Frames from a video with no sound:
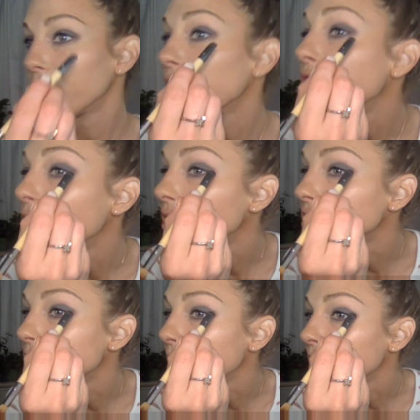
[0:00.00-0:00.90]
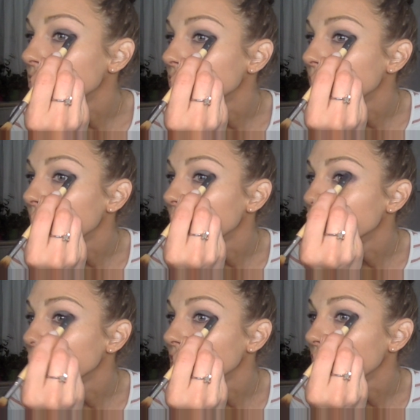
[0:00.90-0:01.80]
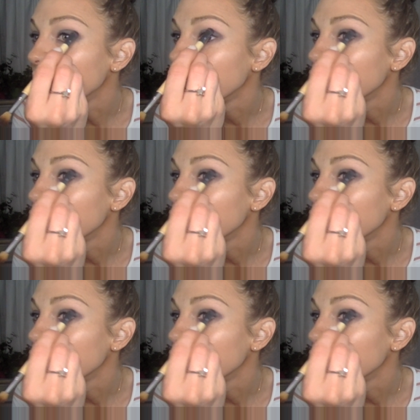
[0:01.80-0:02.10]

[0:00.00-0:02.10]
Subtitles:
for us to make some major